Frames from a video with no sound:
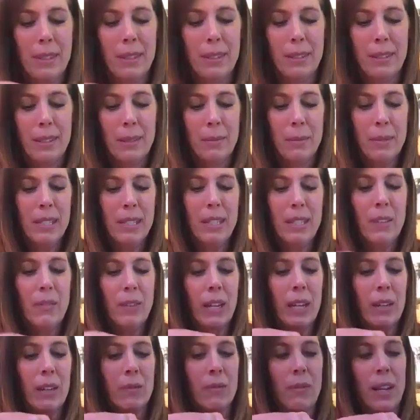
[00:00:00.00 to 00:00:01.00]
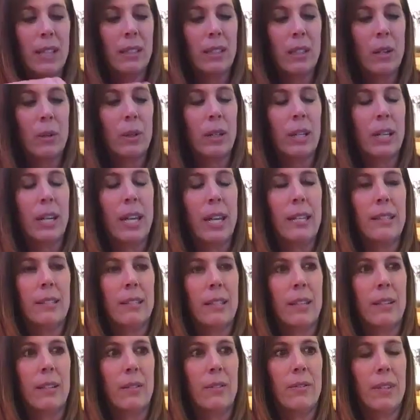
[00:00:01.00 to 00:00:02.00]
Let me see if I can find lowercase
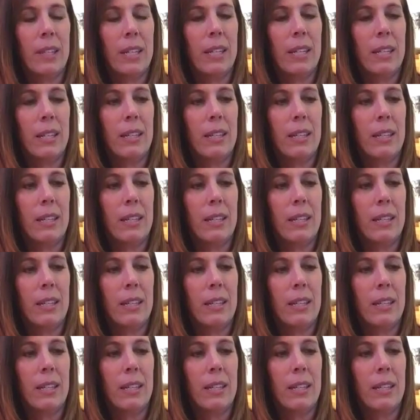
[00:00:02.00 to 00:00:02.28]
letter v.